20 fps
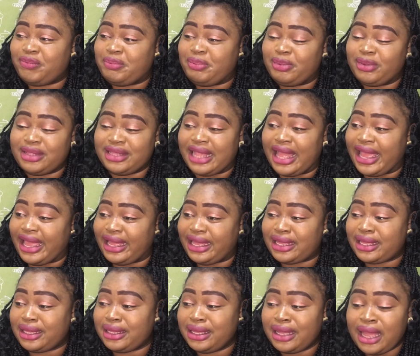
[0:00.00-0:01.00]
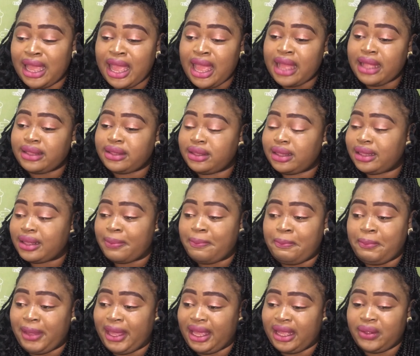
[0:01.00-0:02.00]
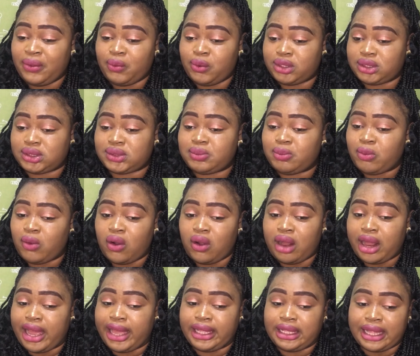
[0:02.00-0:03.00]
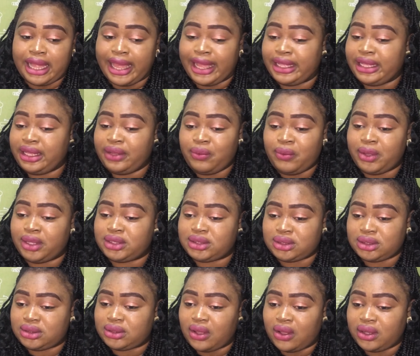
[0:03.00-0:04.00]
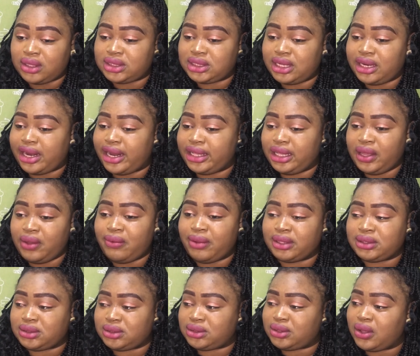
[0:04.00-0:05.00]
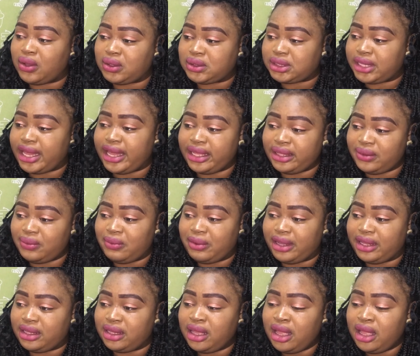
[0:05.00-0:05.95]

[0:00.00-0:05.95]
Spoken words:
Like the pain was more. I didn't want to talk to her. I didn't want to talk to anyone.